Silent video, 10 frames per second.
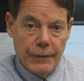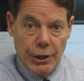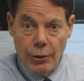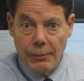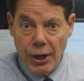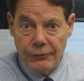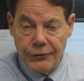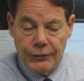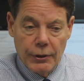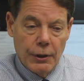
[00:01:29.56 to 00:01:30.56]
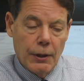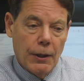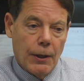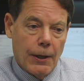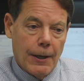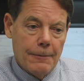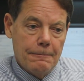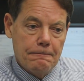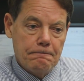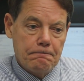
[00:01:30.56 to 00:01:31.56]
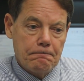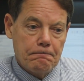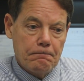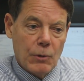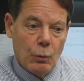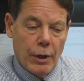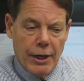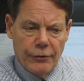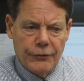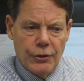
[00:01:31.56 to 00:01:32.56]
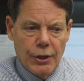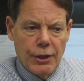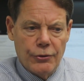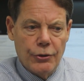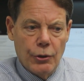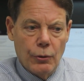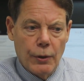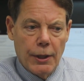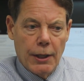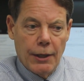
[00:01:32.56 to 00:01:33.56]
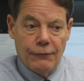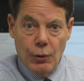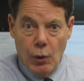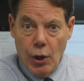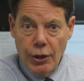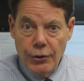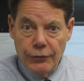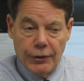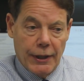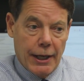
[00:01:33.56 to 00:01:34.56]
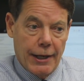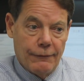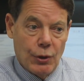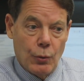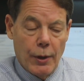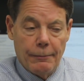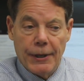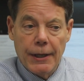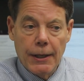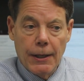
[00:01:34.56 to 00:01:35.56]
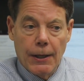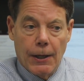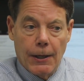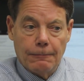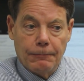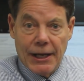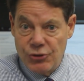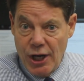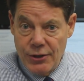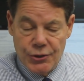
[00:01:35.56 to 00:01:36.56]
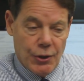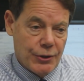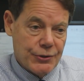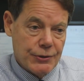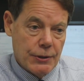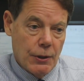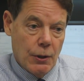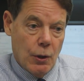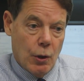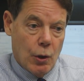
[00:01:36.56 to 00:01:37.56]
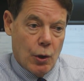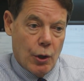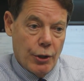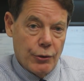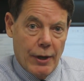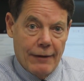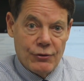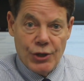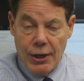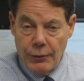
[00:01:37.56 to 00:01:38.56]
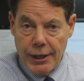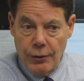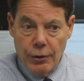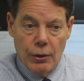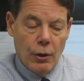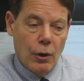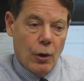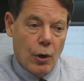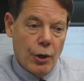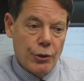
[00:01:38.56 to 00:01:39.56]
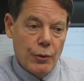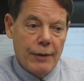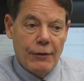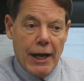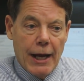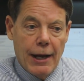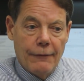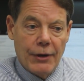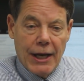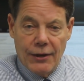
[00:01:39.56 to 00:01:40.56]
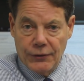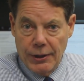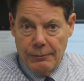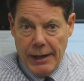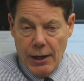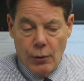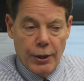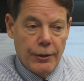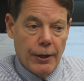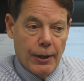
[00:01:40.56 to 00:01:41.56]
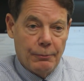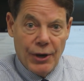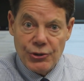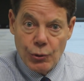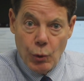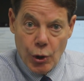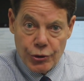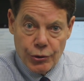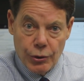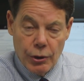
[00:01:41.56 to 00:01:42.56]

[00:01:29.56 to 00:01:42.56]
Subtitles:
earmuffs. What else do you need to do? If you are using that heavy equipment, like chainsaws, or you have a generator, or you even have a gasoline-powered pressure washer